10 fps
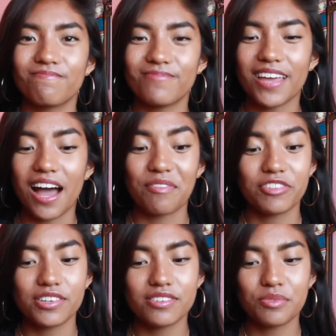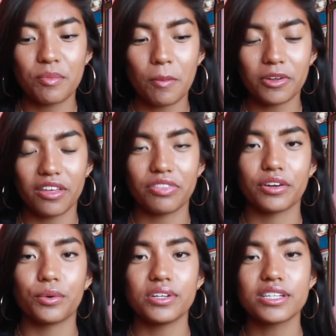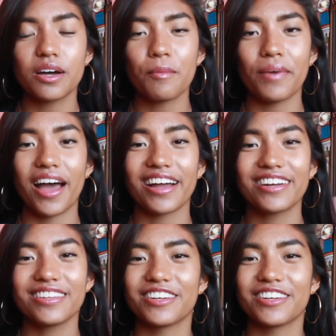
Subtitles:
yeah, just remember that they're going to come back.